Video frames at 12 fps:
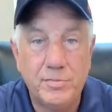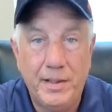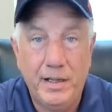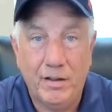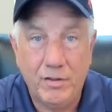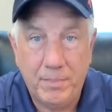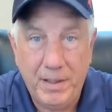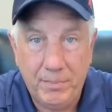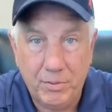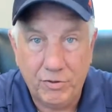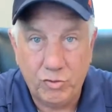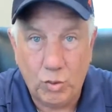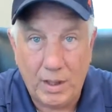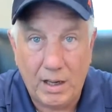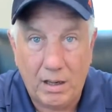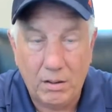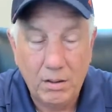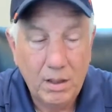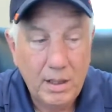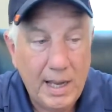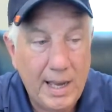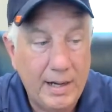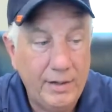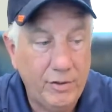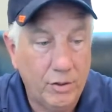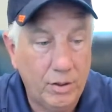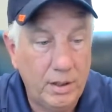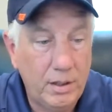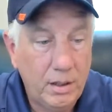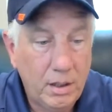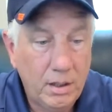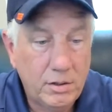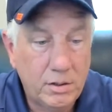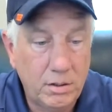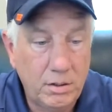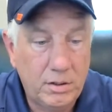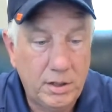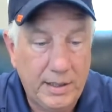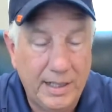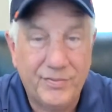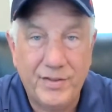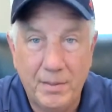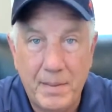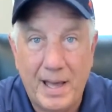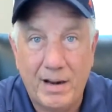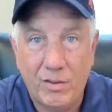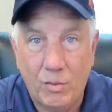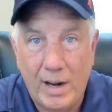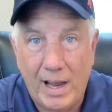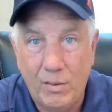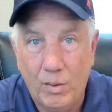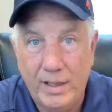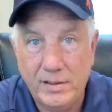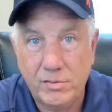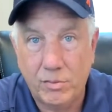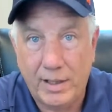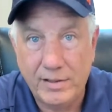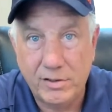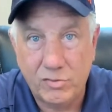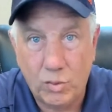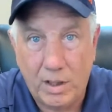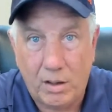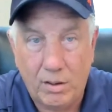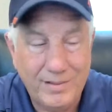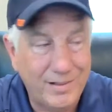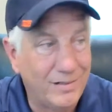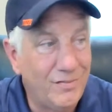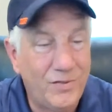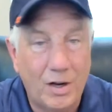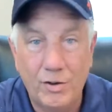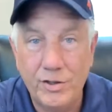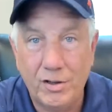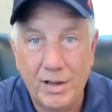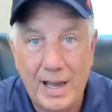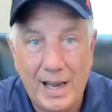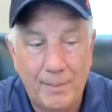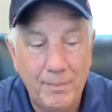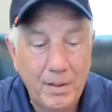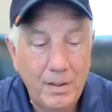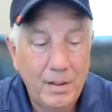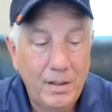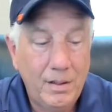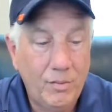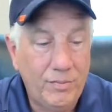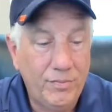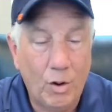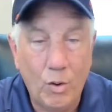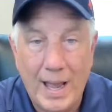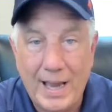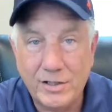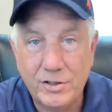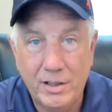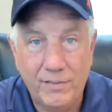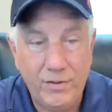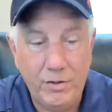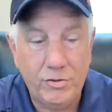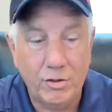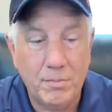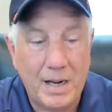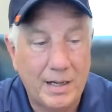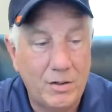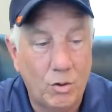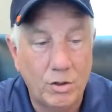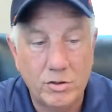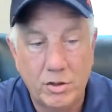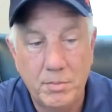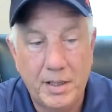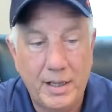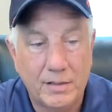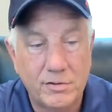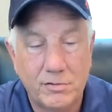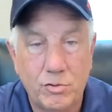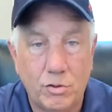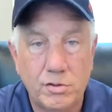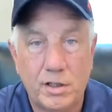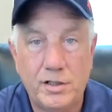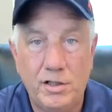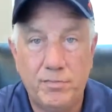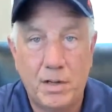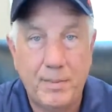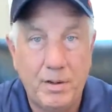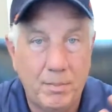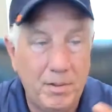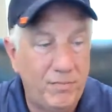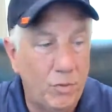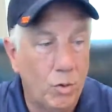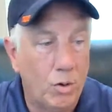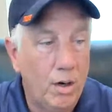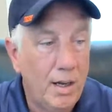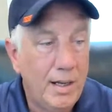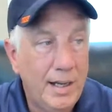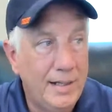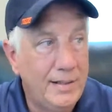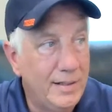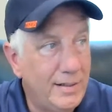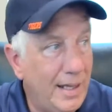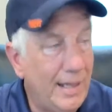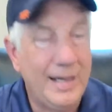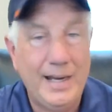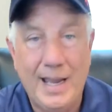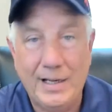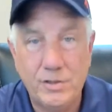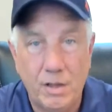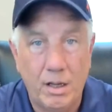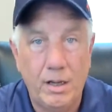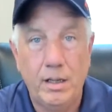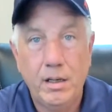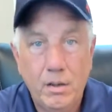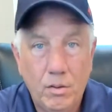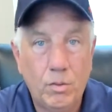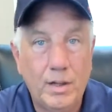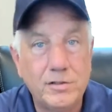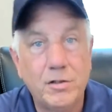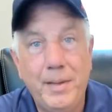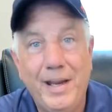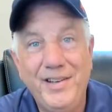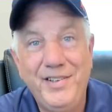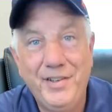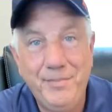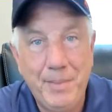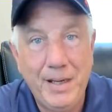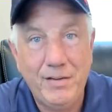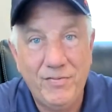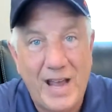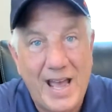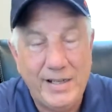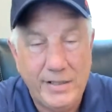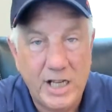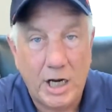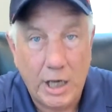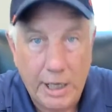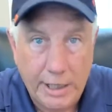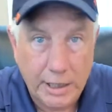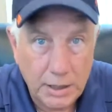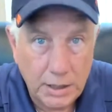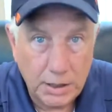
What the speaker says: many other people as well how to do it to get them out of the rat race as well. It doesn't fall in your lap with no action. If you took my course or anybody else's course, like you probably heard before, and didn't take any action on it, well, that's going to be a big fat dud.